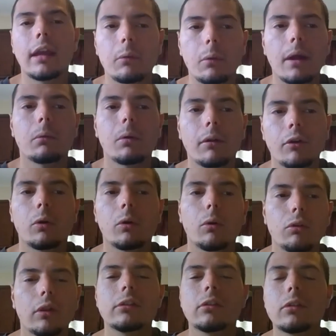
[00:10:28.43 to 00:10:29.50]
I work for
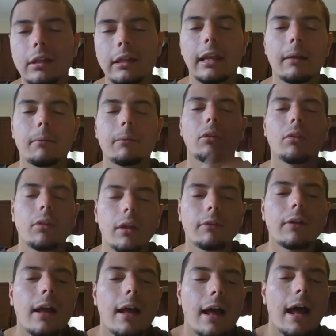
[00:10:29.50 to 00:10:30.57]
Coastal. I do like the cameras and stuff.
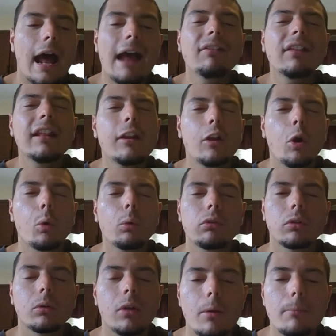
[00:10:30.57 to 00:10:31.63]
I've seen
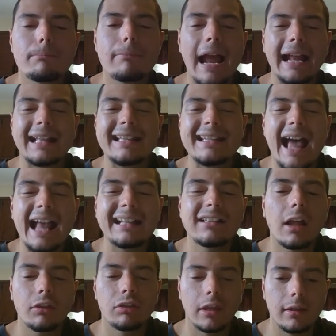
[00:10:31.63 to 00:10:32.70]
Coastal come back
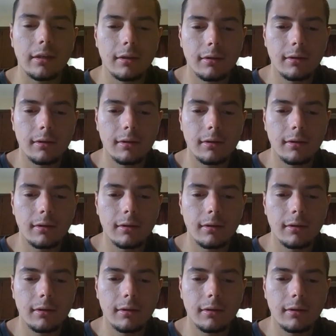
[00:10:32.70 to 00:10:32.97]
9-0.